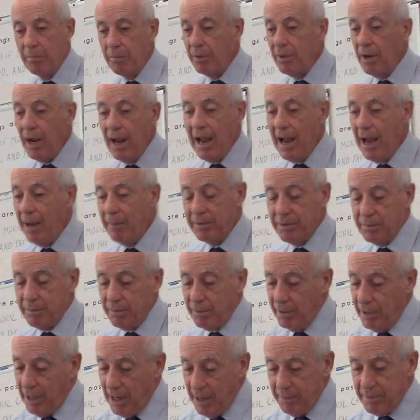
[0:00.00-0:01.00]
Perhaps
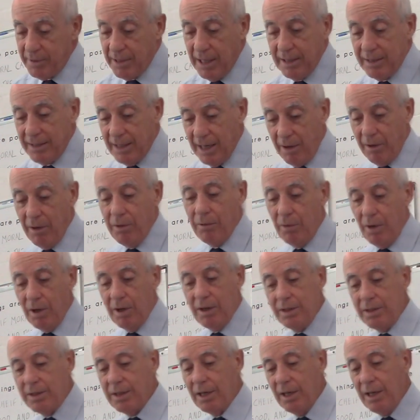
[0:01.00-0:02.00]
that's how it
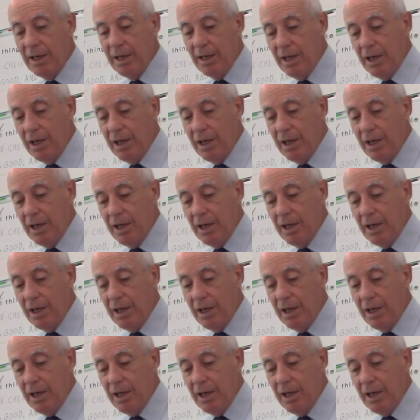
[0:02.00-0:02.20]
was.